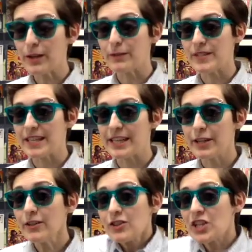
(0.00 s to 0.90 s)
what you've seen
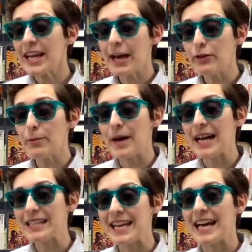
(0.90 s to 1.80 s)
here, check out the
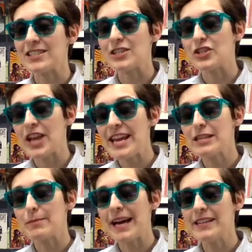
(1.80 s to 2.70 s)
podcast, Jay
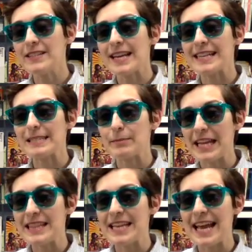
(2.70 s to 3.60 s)
and Miles
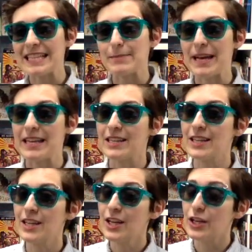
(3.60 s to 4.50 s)
Explain the X-Men.
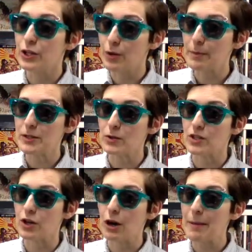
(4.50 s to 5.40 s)
New episodes
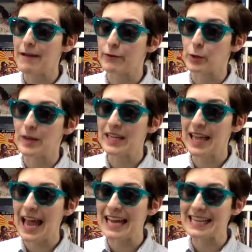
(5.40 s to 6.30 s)
go up every week
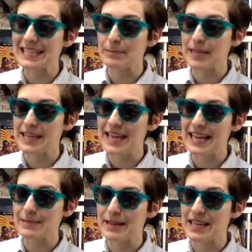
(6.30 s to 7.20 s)
at
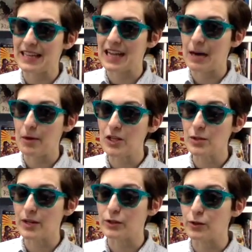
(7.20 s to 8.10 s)
explainthexmen.com, also
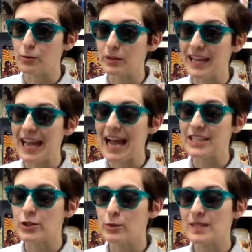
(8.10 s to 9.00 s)
on Google Play,
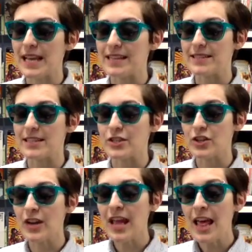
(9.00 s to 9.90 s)
iTunes, and
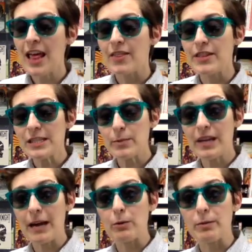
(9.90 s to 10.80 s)
Stitcher. This week,
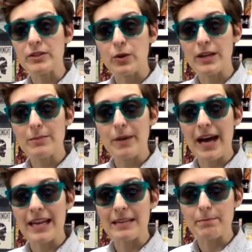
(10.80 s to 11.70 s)
I will be joined
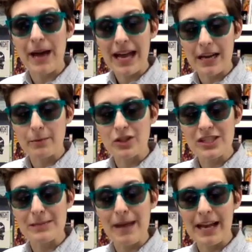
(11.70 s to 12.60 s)
by
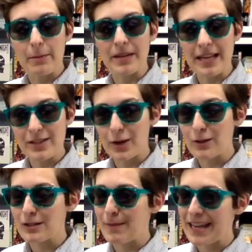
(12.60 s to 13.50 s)
emergency backup guest
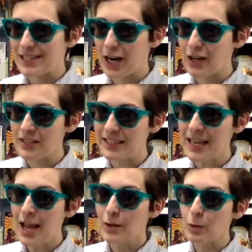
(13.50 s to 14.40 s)
host Max Carlton.
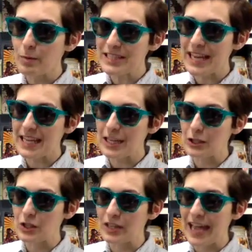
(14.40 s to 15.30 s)
We'll be taking a
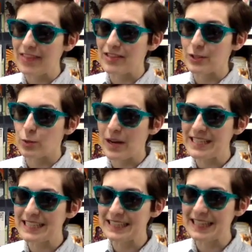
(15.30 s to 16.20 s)
look at the
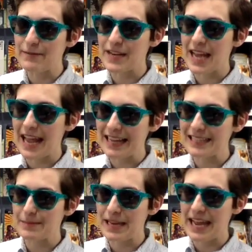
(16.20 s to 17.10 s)
2011
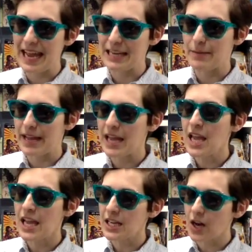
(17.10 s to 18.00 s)
X-Men anime
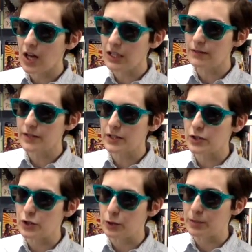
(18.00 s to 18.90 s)
in all of its
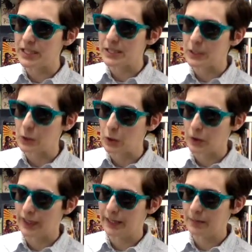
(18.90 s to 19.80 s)
dubious
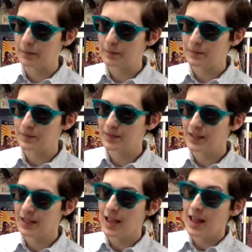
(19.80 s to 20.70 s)
glory.
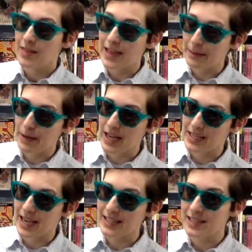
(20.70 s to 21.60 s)
That
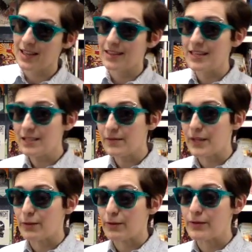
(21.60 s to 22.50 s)
podcast, these
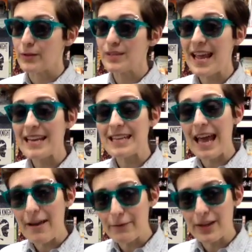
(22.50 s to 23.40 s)
video reviews, and
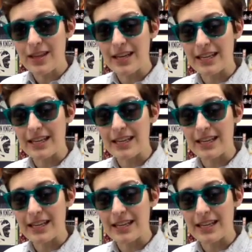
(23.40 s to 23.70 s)
everything at